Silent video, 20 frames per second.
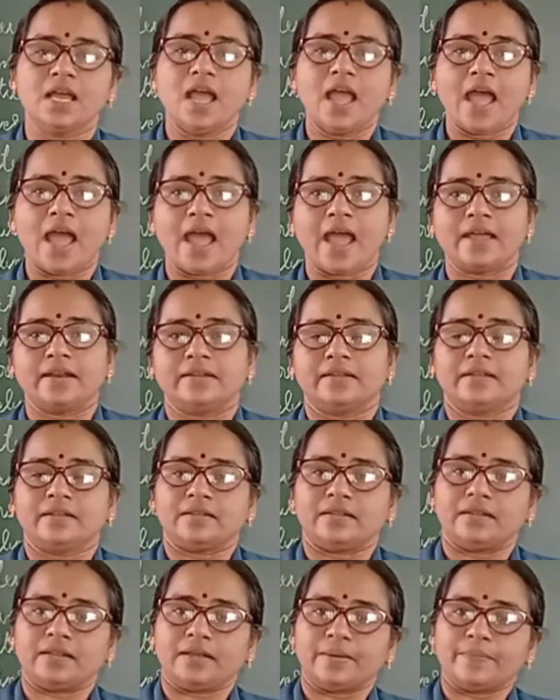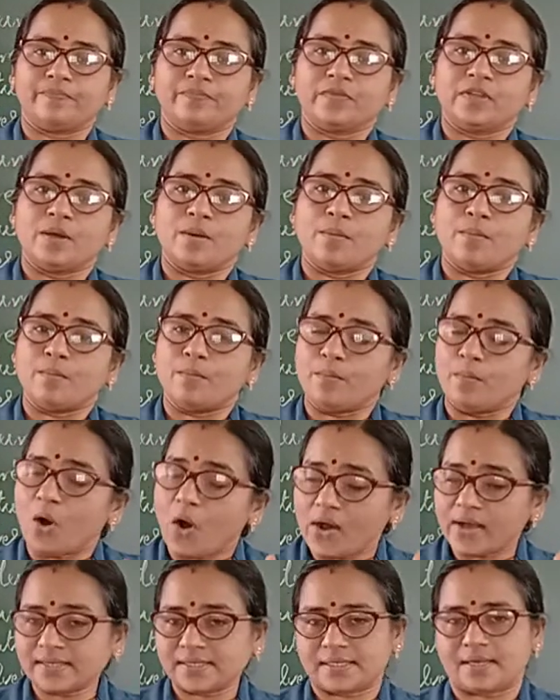And the
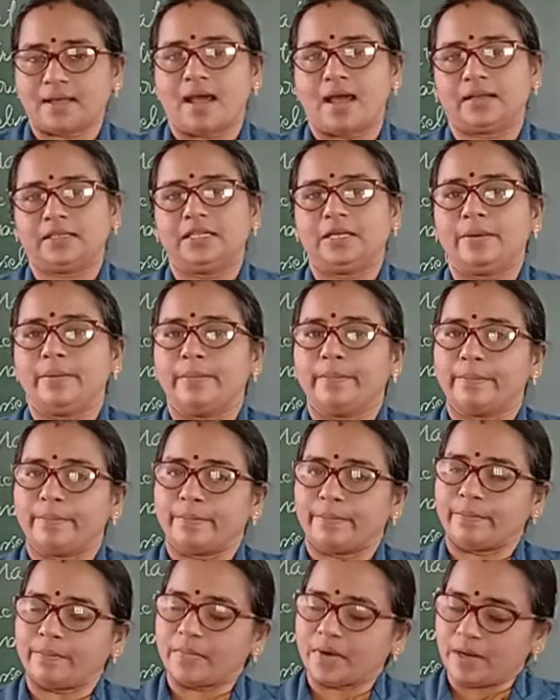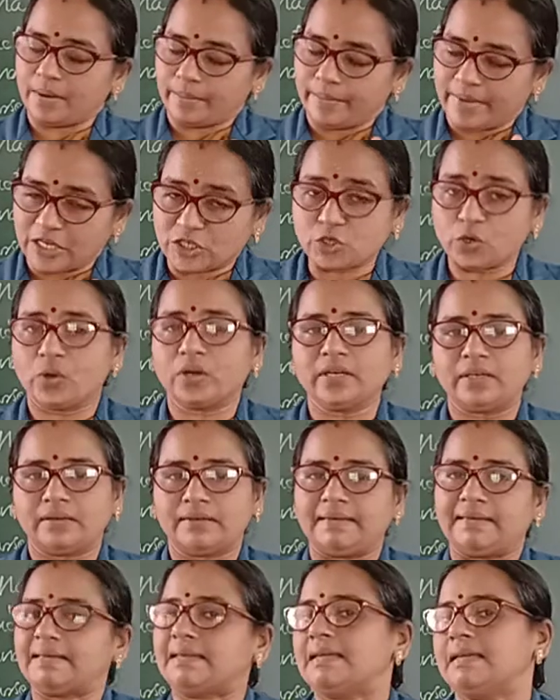boys are the
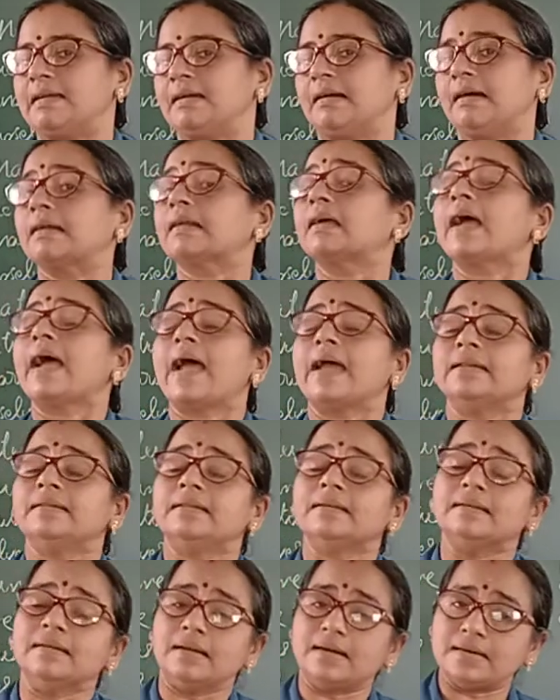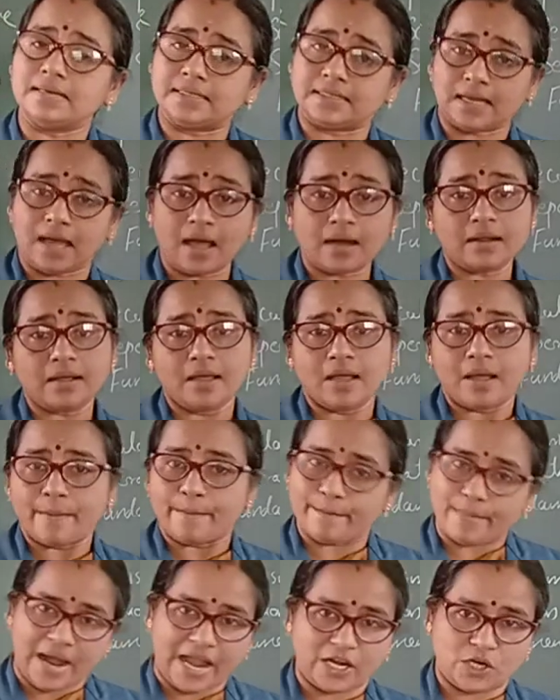majority here and the girls are
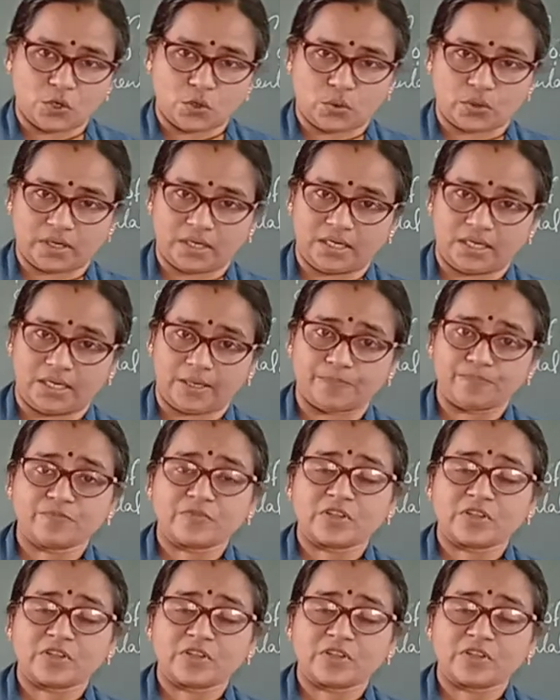minority.